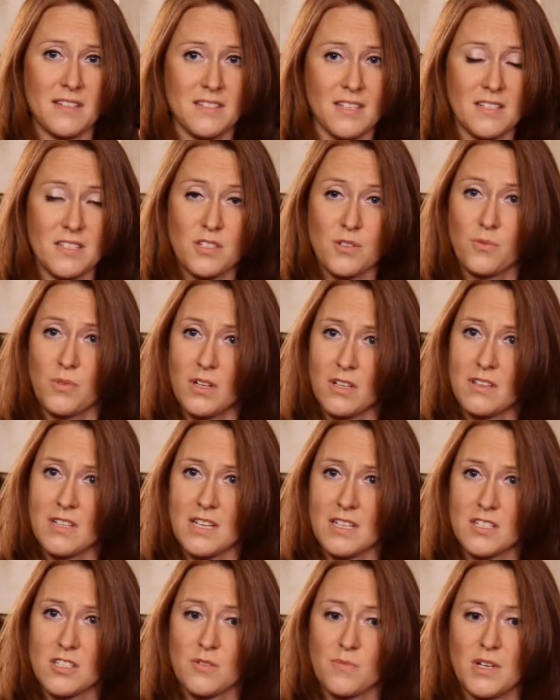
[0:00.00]
since the wood of
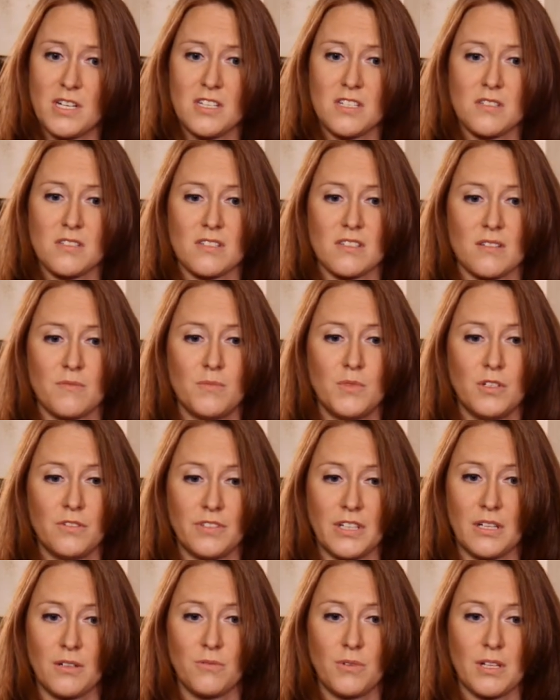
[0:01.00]
the instrument is
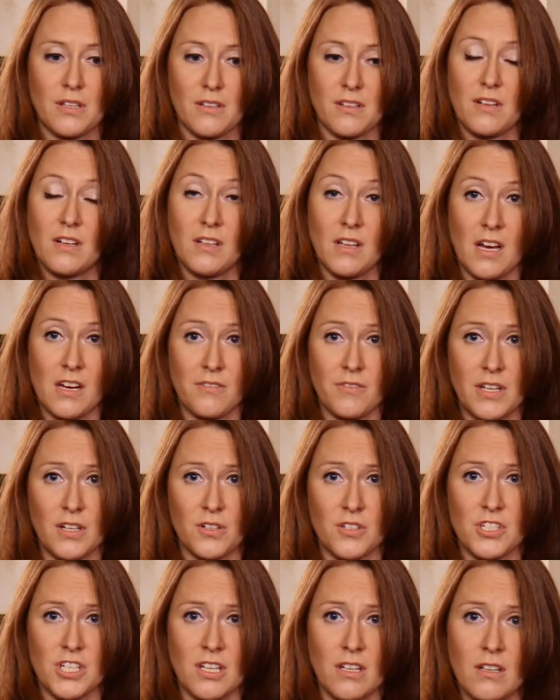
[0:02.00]
moving with a lot of
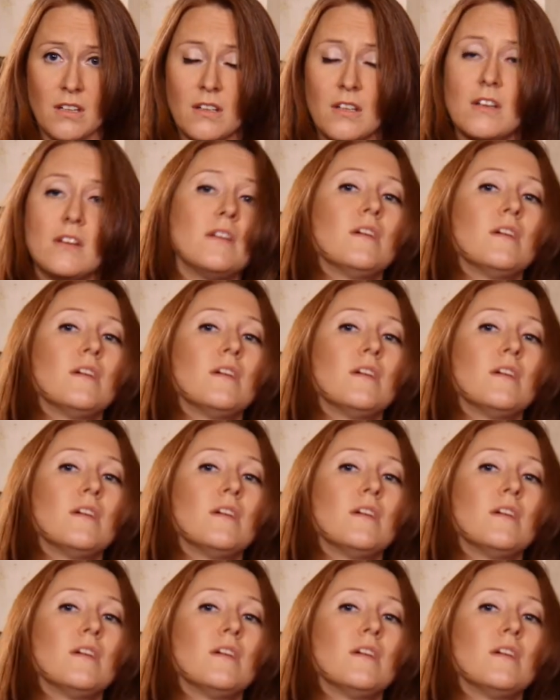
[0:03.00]
energy,